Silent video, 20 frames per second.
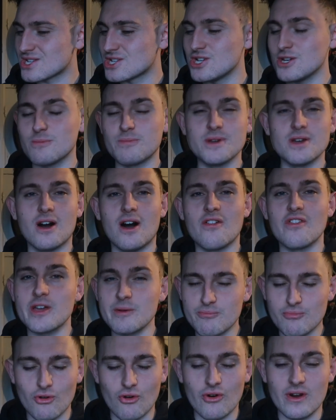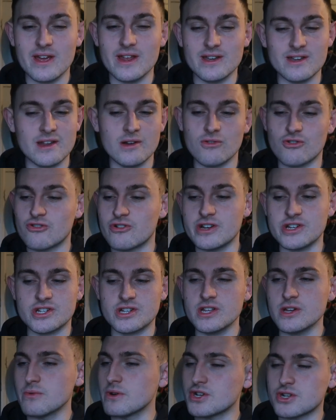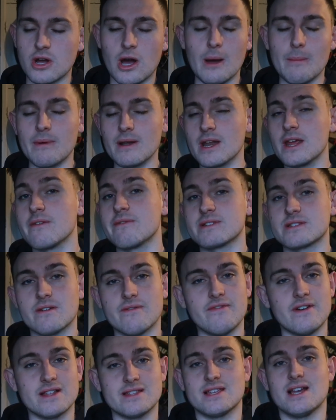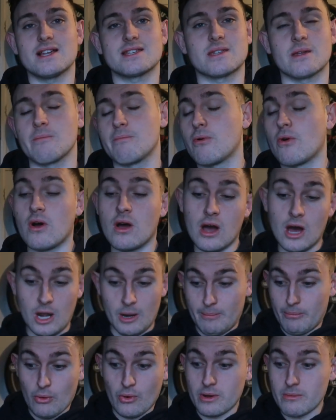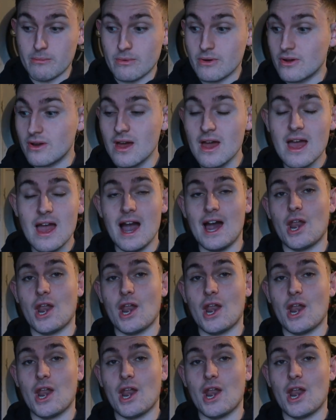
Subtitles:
QPR, they brought in Neil Critchley, which I believe is a fantastic appointment,